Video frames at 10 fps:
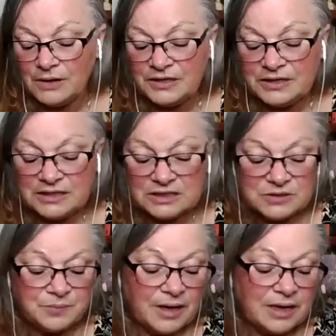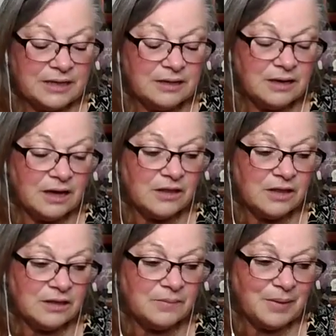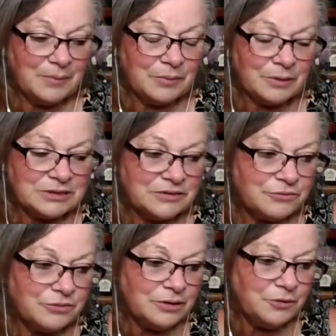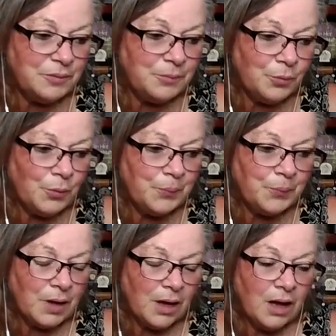They didn't explain. I think they maybe rushed it through a little bit more.